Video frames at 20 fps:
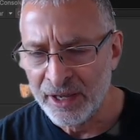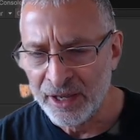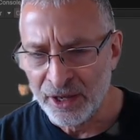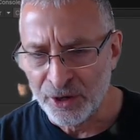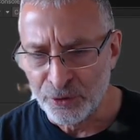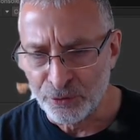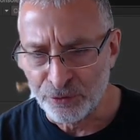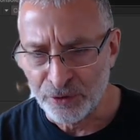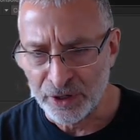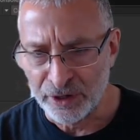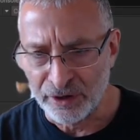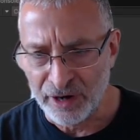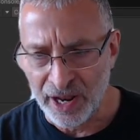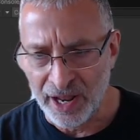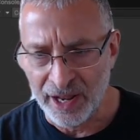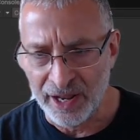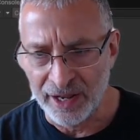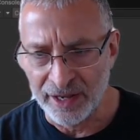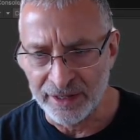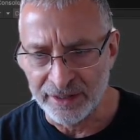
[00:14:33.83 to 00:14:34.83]
where
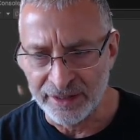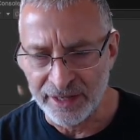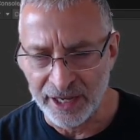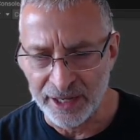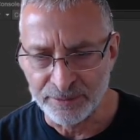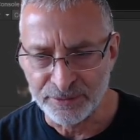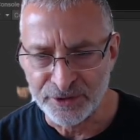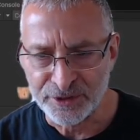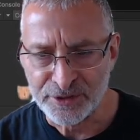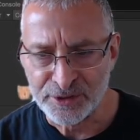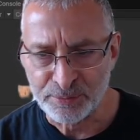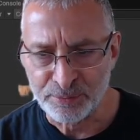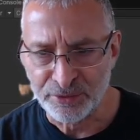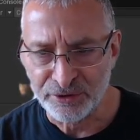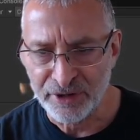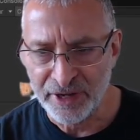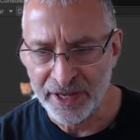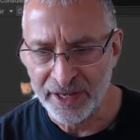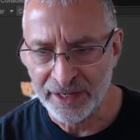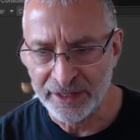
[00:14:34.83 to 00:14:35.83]
I am
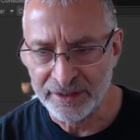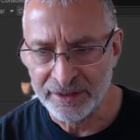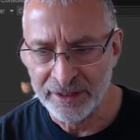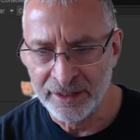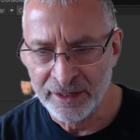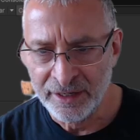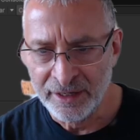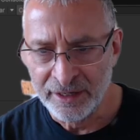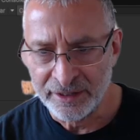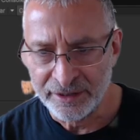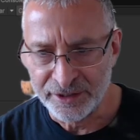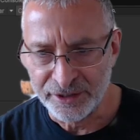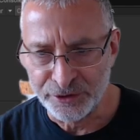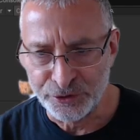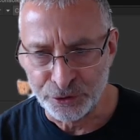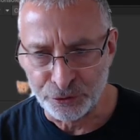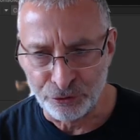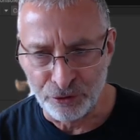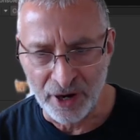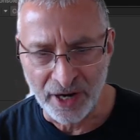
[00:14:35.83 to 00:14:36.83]
displaying the
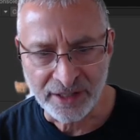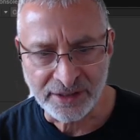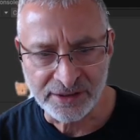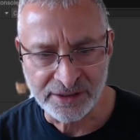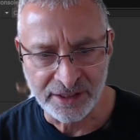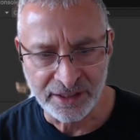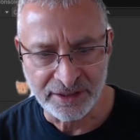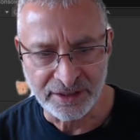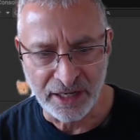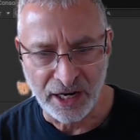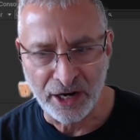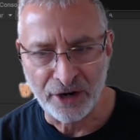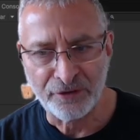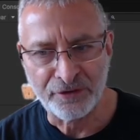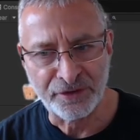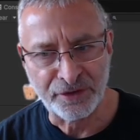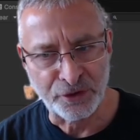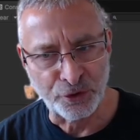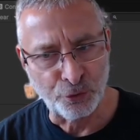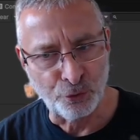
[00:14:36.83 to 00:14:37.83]
direction
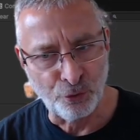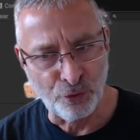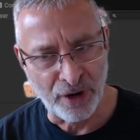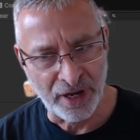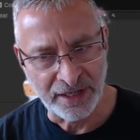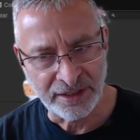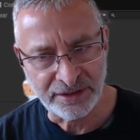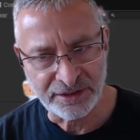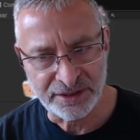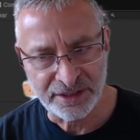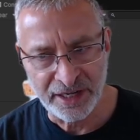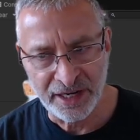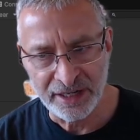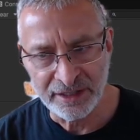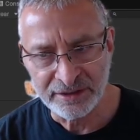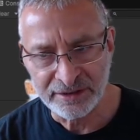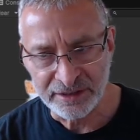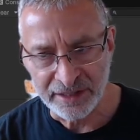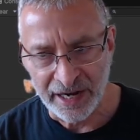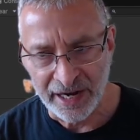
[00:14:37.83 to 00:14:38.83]
of the weight
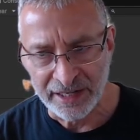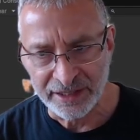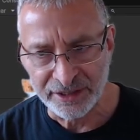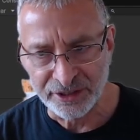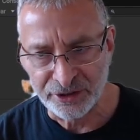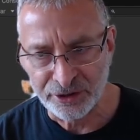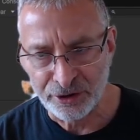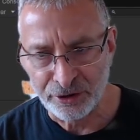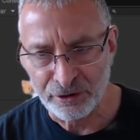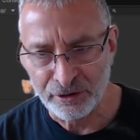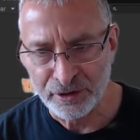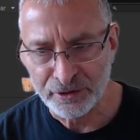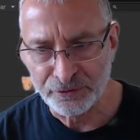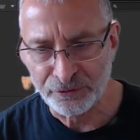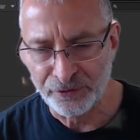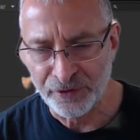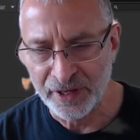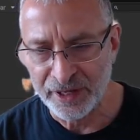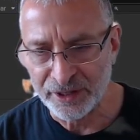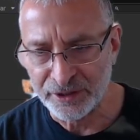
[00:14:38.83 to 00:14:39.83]
change and the current
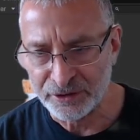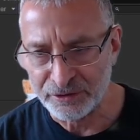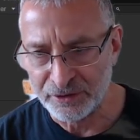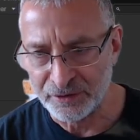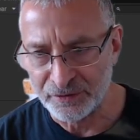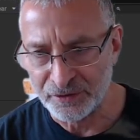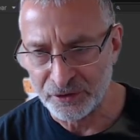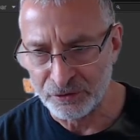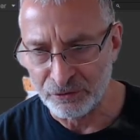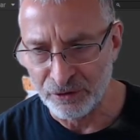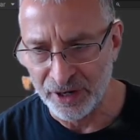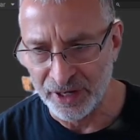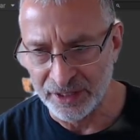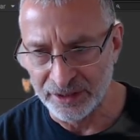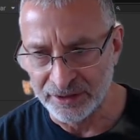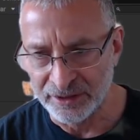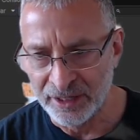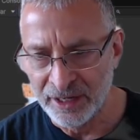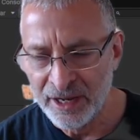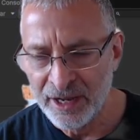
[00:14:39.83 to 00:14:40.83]
value of the weight.
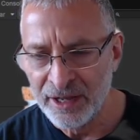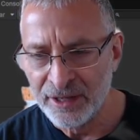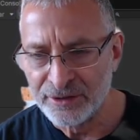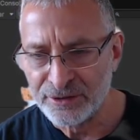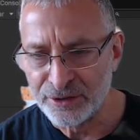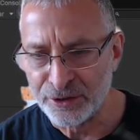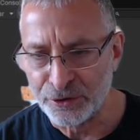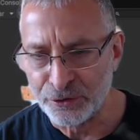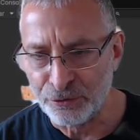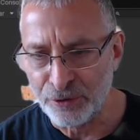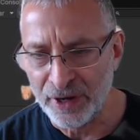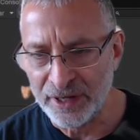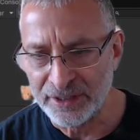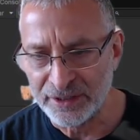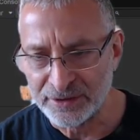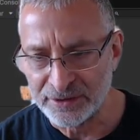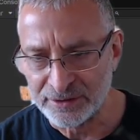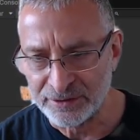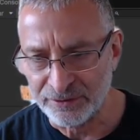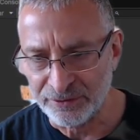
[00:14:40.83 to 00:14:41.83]
So the weight
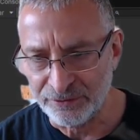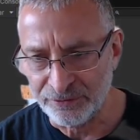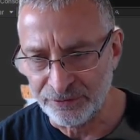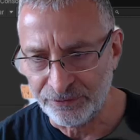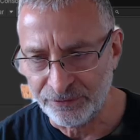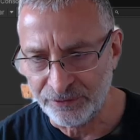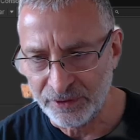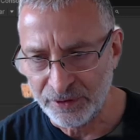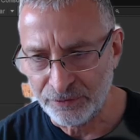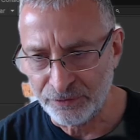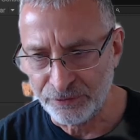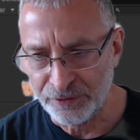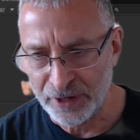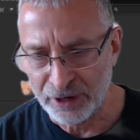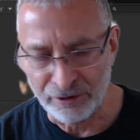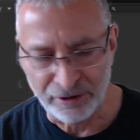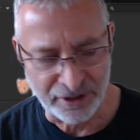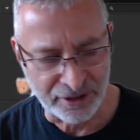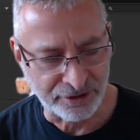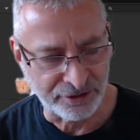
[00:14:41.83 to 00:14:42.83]
is
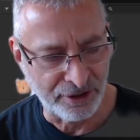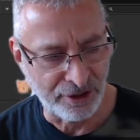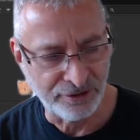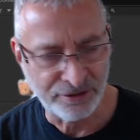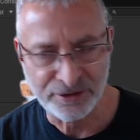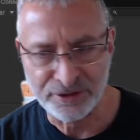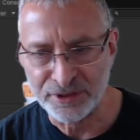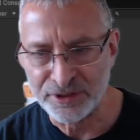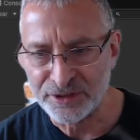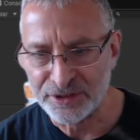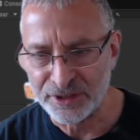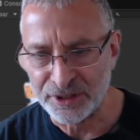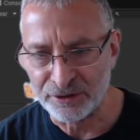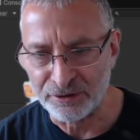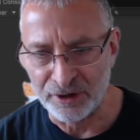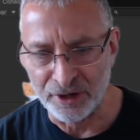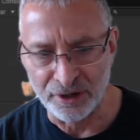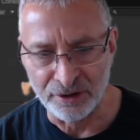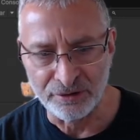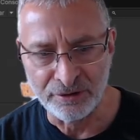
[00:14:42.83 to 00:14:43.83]
very close to
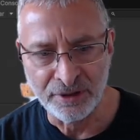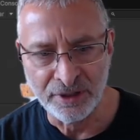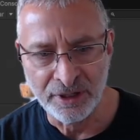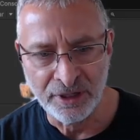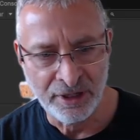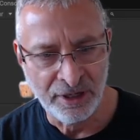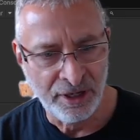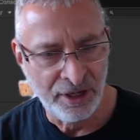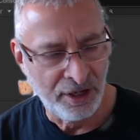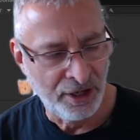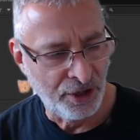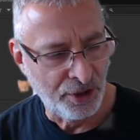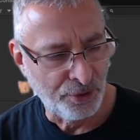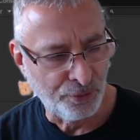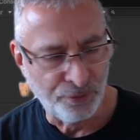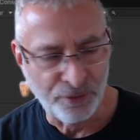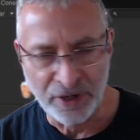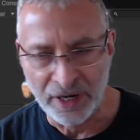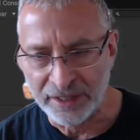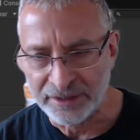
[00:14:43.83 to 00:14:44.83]
0.
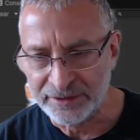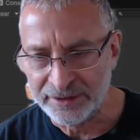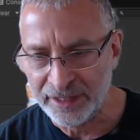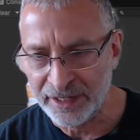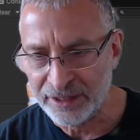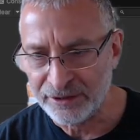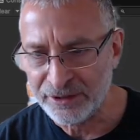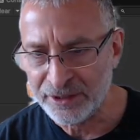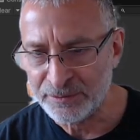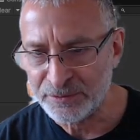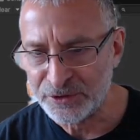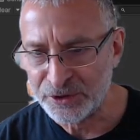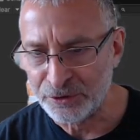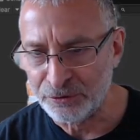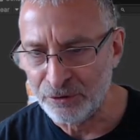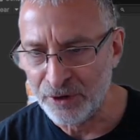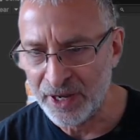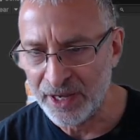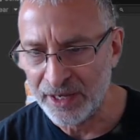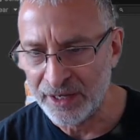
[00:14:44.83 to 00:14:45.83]
When I tell him to
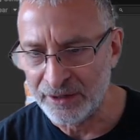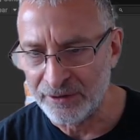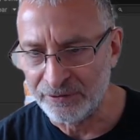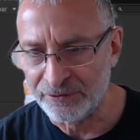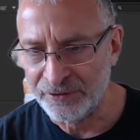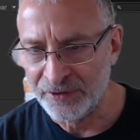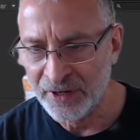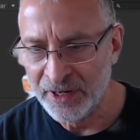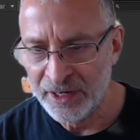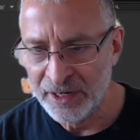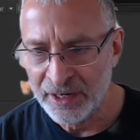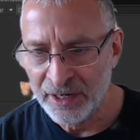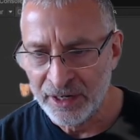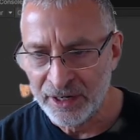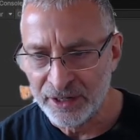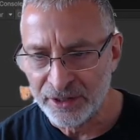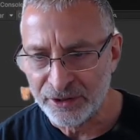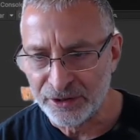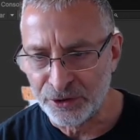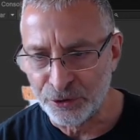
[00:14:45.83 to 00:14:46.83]
wave,
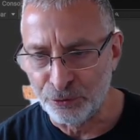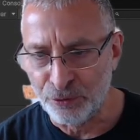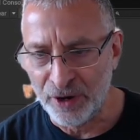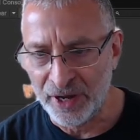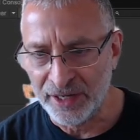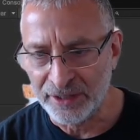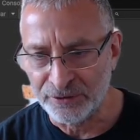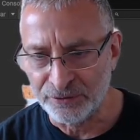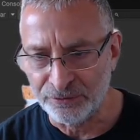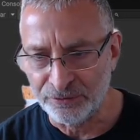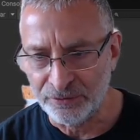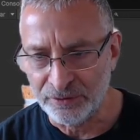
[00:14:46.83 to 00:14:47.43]
the weight